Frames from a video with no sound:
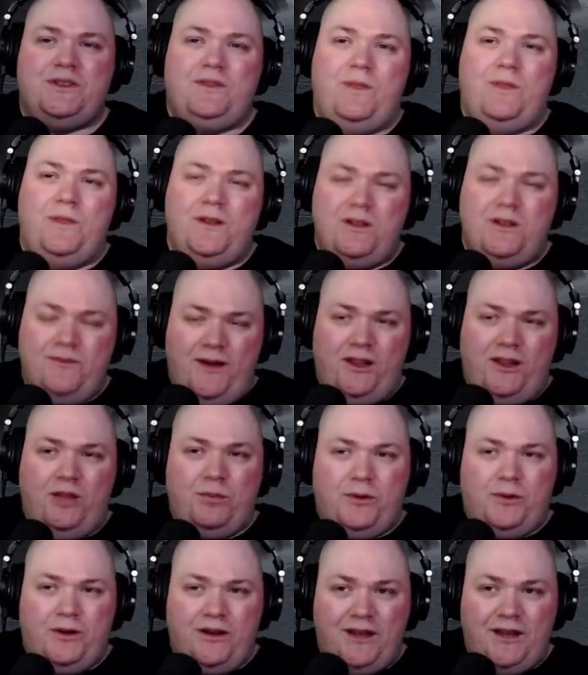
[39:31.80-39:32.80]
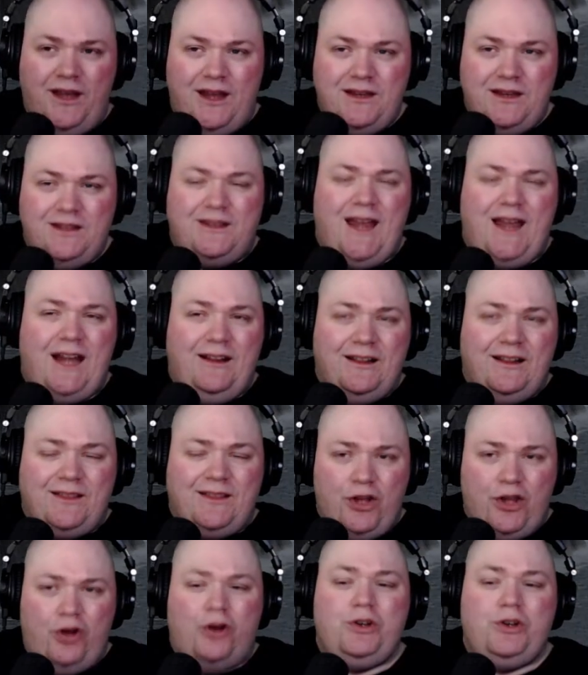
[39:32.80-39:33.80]
the developer indicating that
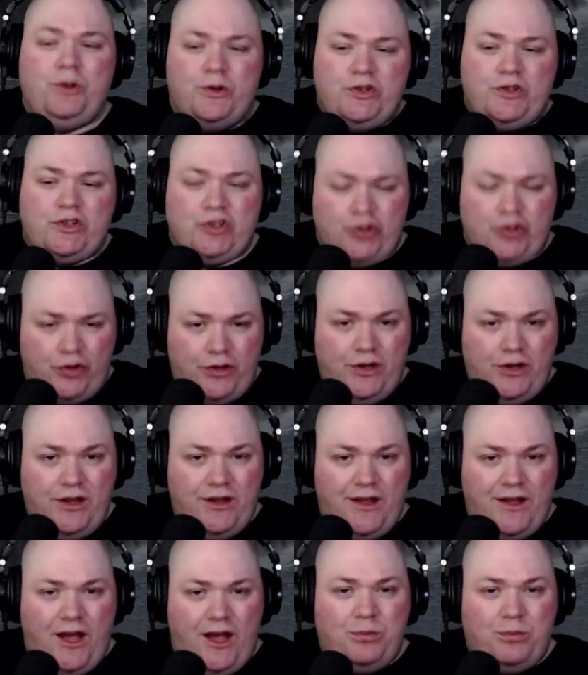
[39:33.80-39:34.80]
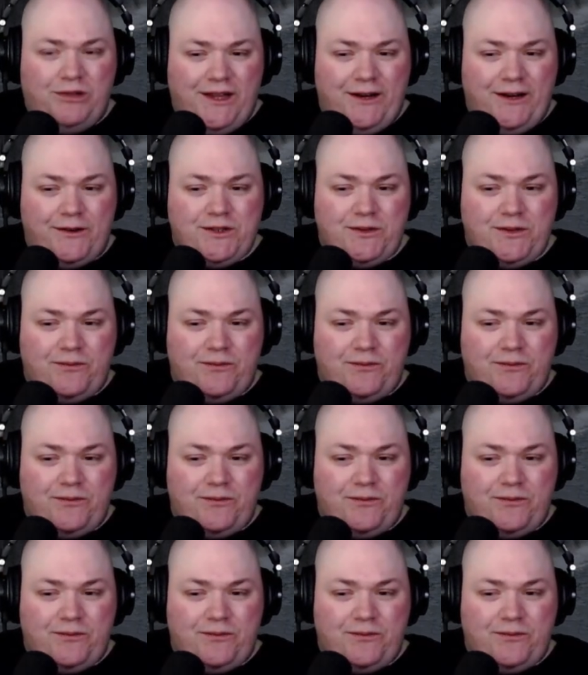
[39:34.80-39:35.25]
they understood how players